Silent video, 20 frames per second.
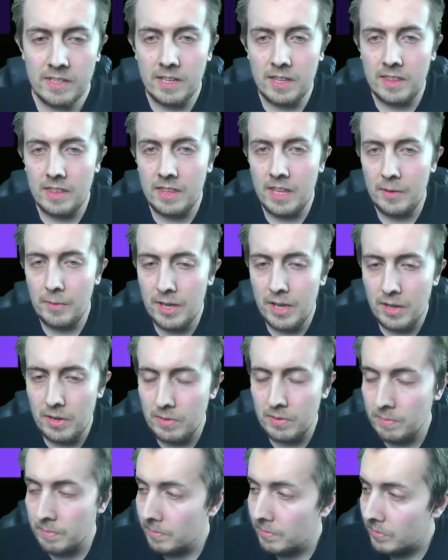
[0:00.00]
there we go.
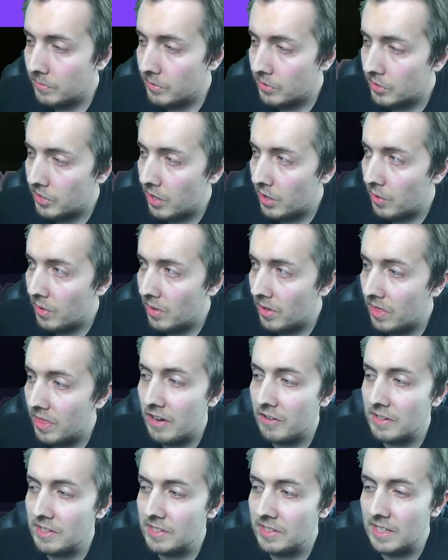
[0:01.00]
So
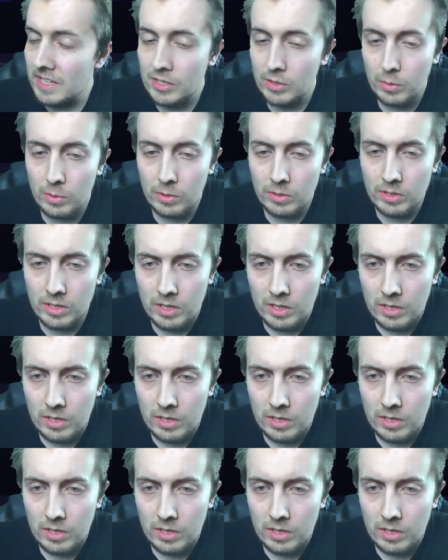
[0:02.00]
there is the squad